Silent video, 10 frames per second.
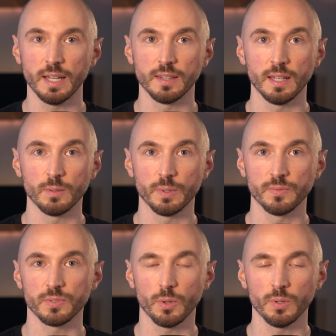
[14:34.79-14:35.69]
and then we've
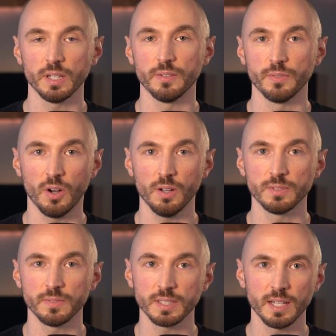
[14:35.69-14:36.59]
slowly evolved
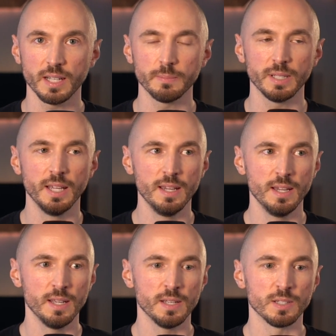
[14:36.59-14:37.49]
over time
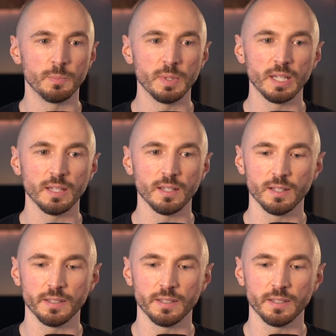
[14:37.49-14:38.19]
to be,